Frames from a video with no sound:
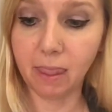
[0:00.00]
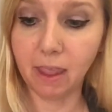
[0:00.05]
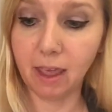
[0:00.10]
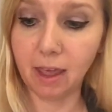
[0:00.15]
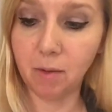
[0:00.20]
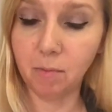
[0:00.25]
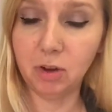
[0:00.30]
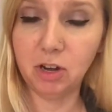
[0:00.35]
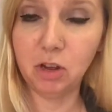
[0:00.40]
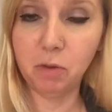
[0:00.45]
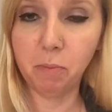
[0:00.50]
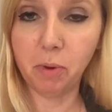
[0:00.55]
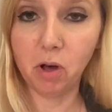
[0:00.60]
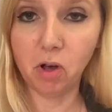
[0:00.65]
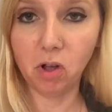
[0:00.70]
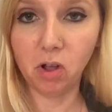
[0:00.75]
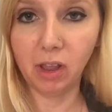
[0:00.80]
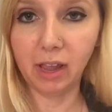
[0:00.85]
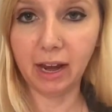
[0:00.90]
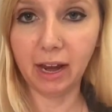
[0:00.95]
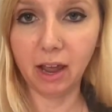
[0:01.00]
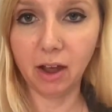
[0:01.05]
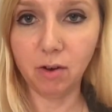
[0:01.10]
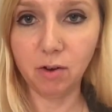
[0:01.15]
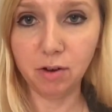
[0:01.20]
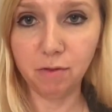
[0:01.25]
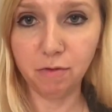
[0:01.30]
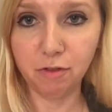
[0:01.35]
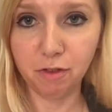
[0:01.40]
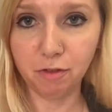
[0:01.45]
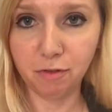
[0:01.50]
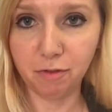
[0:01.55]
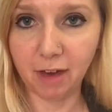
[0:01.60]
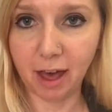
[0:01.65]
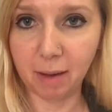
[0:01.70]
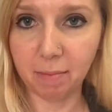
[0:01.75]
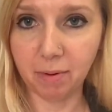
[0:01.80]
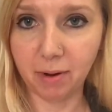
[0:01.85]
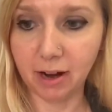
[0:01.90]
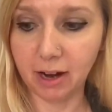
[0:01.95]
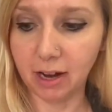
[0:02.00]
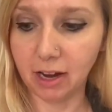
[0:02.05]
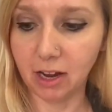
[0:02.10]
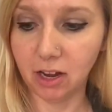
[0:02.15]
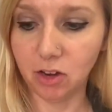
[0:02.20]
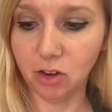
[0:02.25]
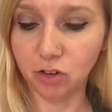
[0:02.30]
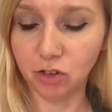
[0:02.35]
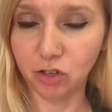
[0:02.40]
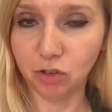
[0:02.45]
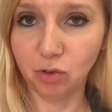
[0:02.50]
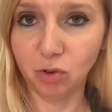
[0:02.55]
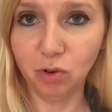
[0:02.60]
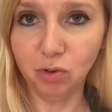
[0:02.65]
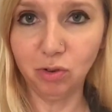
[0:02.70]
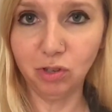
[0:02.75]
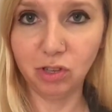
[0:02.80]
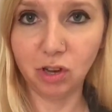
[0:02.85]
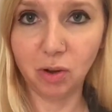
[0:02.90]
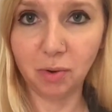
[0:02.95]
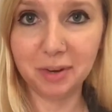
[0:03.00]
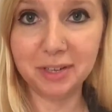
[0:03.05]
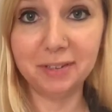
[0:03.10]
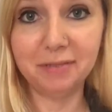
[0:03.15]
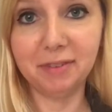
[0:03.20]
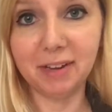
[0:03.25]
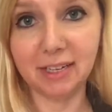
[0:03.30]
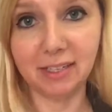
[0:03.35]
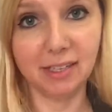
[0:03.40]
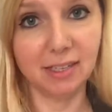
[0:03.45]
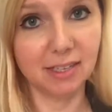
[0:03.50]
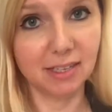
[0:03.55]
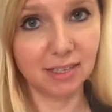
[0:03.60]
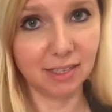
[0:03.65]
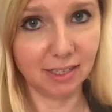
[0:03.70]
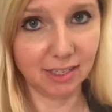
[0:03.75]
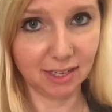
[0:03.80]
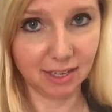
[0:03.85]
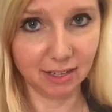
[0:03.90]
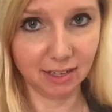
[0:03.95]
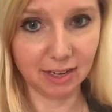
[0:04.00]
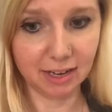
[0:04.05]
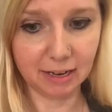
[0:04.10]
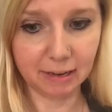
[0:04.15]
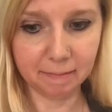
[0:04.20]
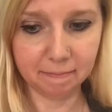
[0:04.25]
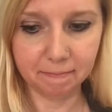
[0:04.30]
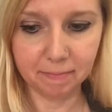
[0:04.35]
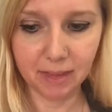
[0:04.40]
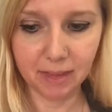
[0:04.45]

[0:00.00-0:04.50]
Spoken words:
and when you pull it out of the fabric, your screw is always facing the ceiling.